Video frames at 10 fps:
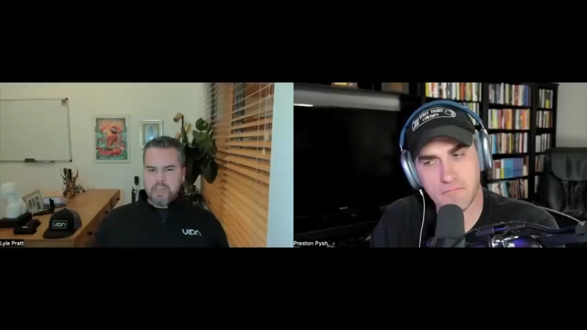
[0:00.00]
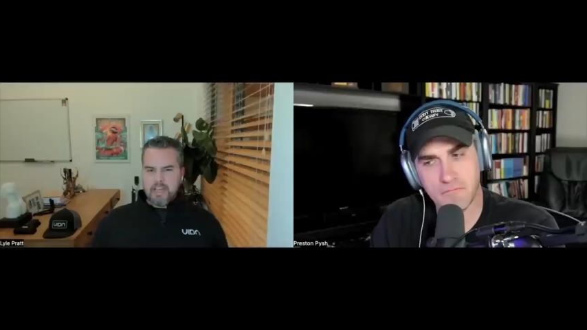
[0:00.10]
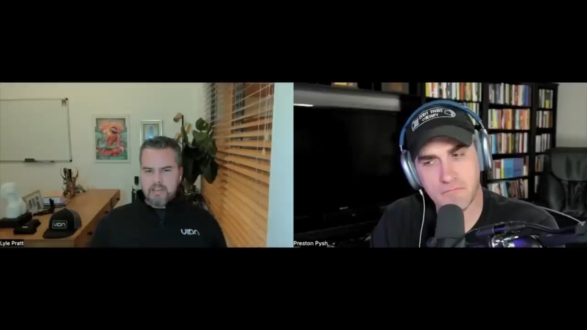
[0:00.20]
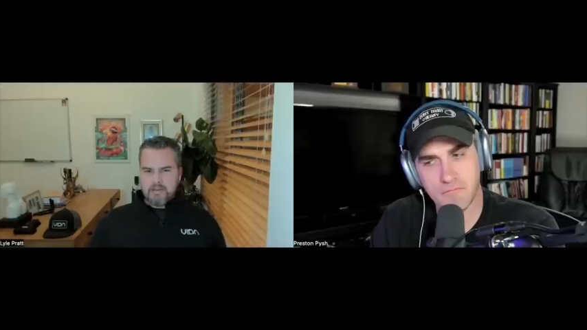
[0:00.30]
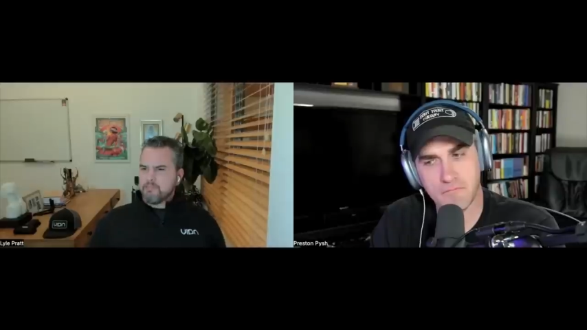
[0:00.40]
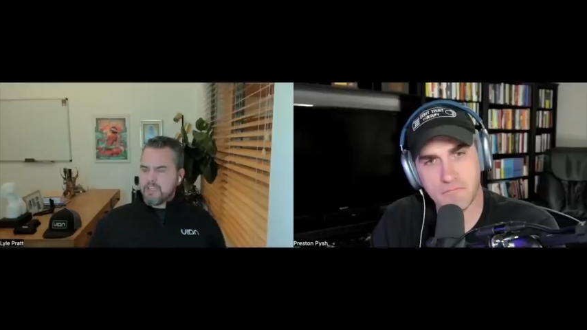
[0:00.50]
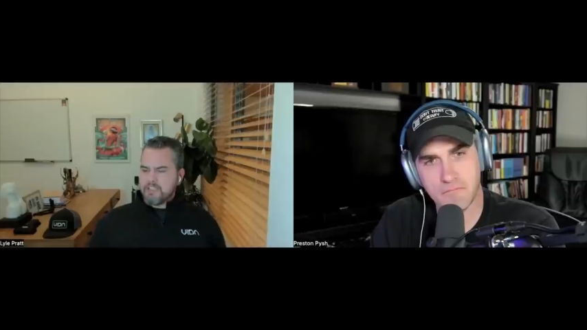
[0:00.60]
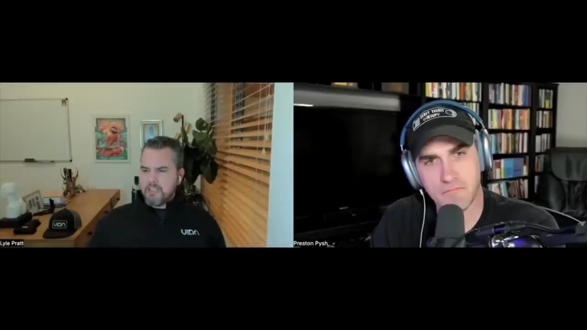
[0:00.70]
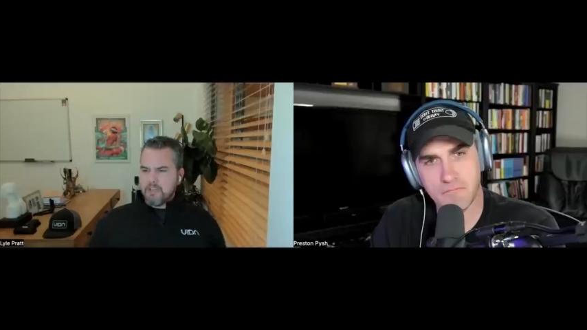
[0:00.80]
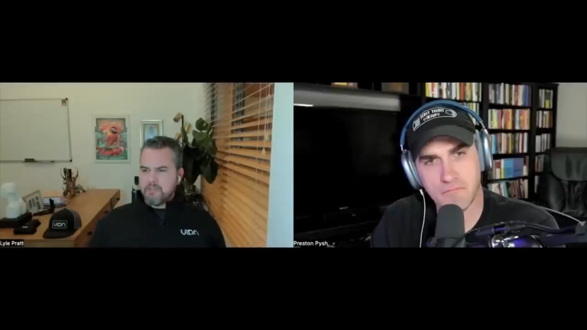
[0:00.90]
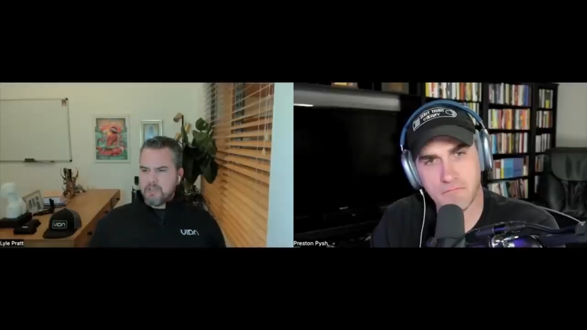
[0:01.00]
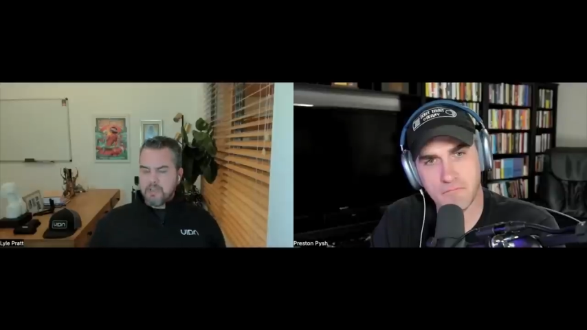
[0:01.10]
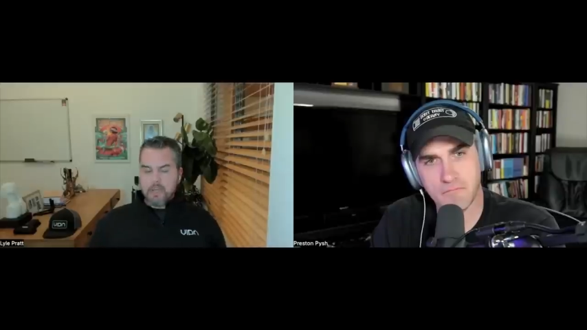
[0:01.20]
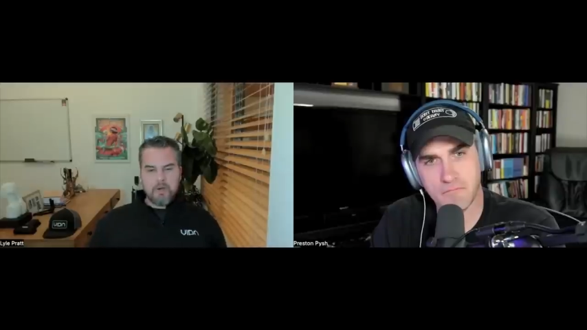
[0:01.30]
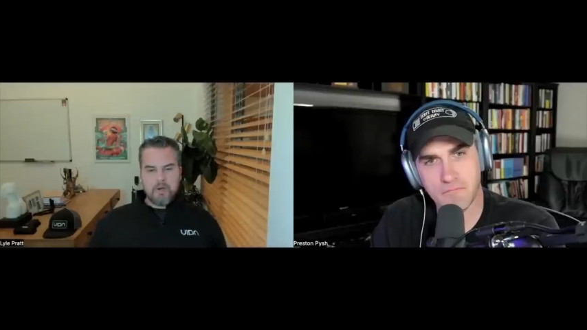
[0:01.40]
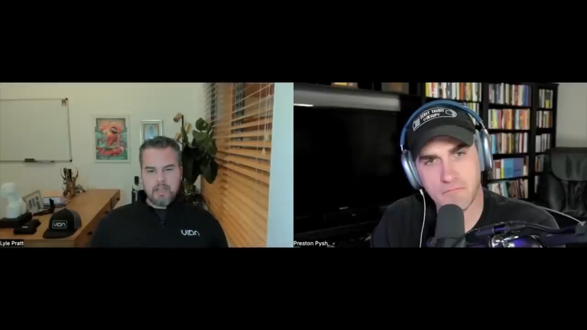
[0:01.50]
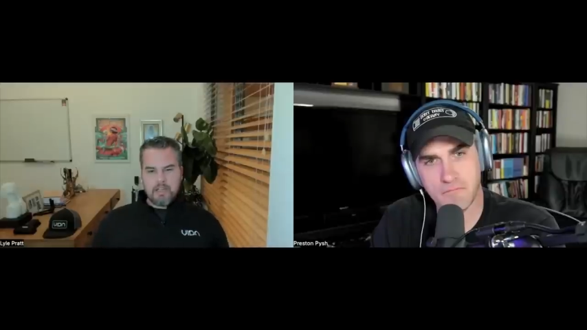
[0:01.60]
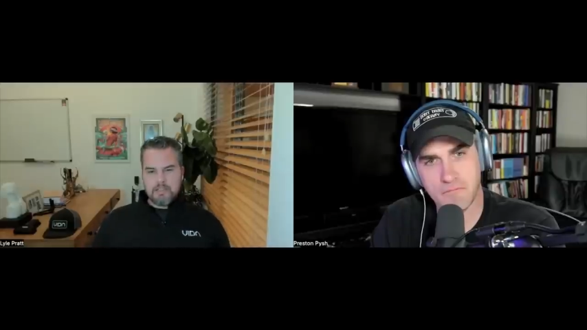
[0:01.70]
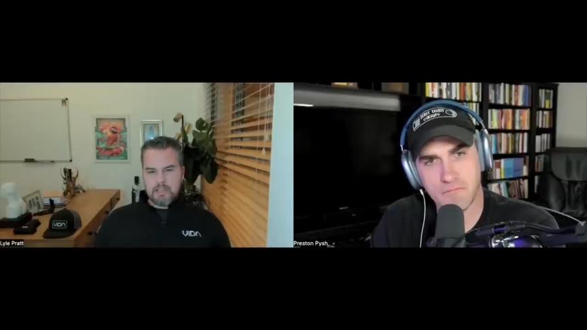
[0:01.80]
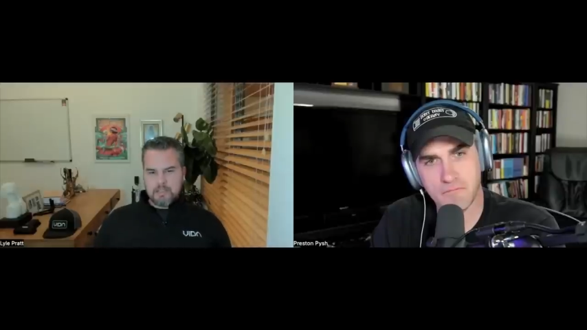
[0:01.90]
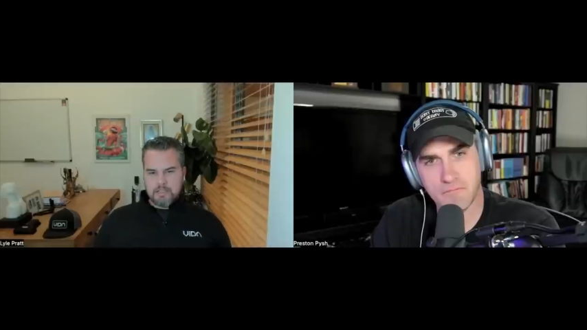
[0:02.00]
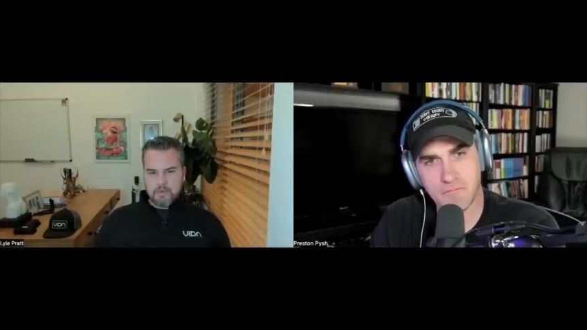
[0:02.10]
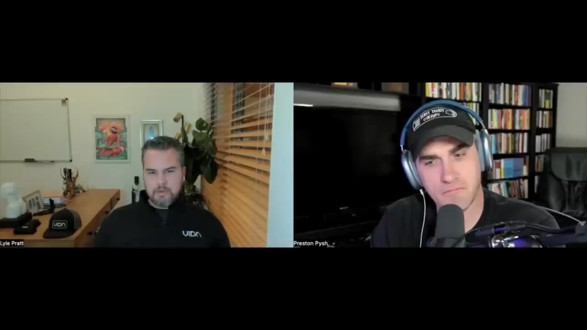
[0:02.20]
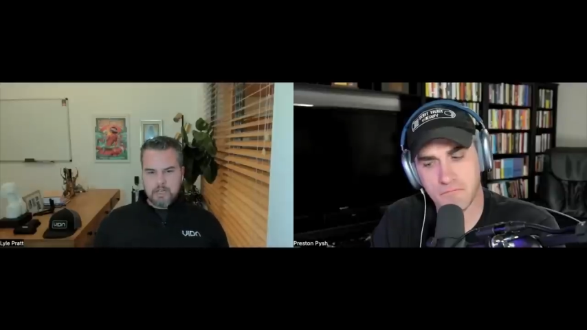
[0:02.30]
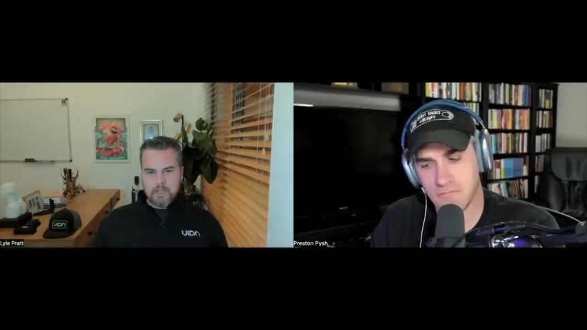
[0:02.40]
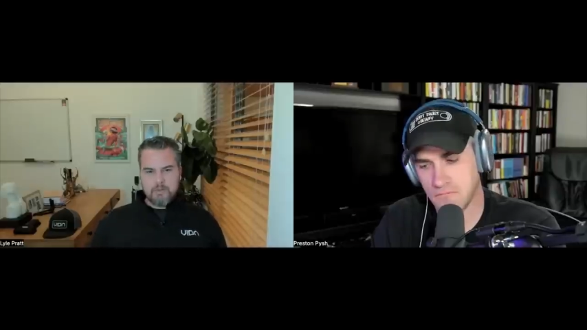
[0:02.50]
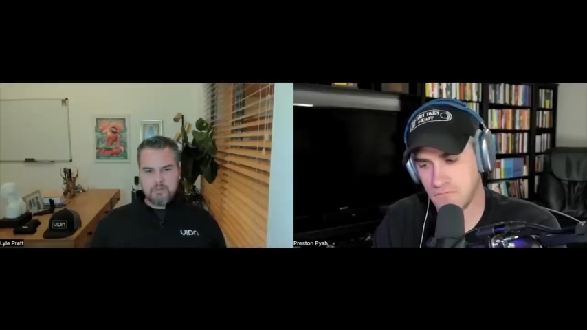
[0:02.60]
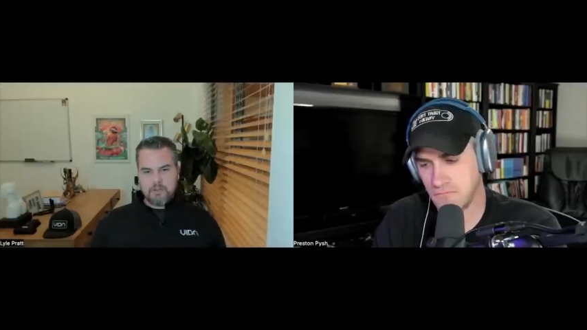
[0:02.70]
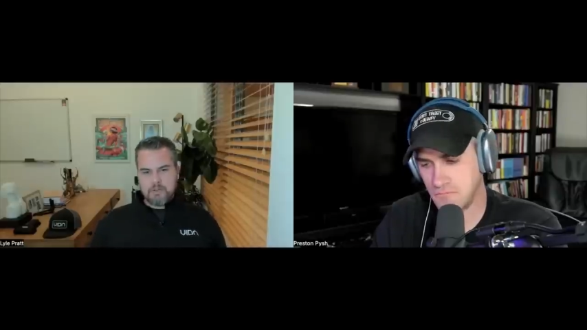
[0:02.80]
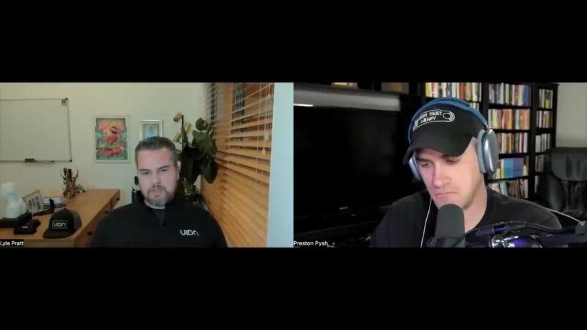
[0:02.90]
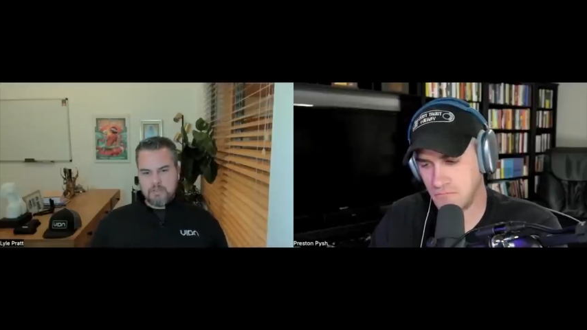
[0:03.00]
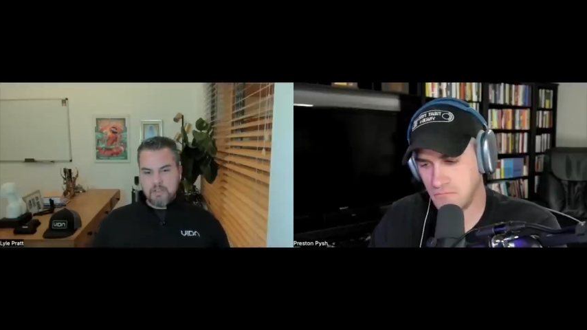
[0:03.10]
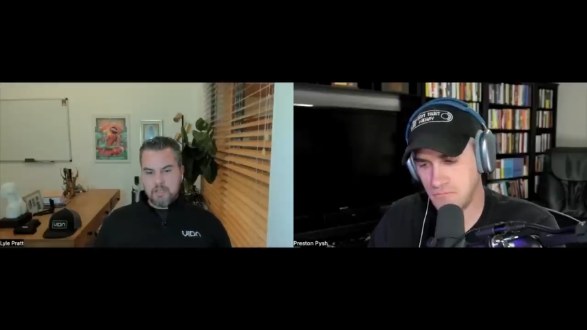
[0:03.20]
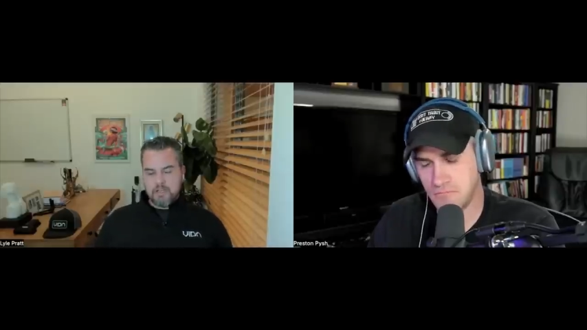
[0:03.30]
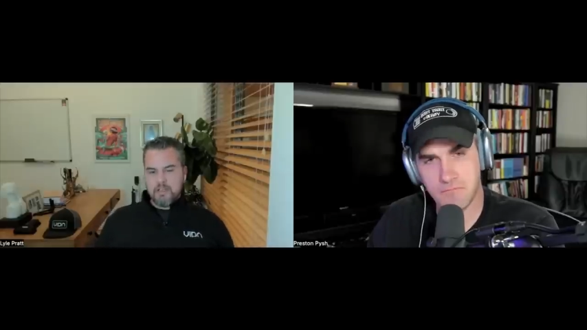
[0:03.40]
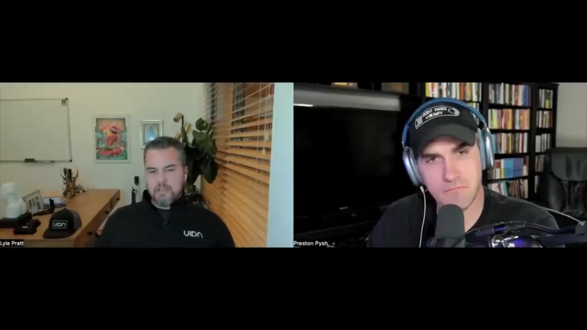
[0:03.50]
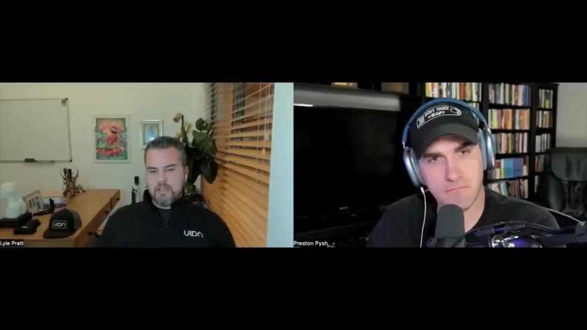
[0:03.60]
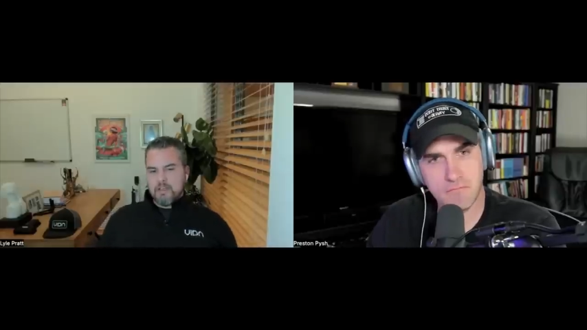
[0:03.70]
Speaker 1: that myself and Noah Hayes, actually one of my co-founders at Vida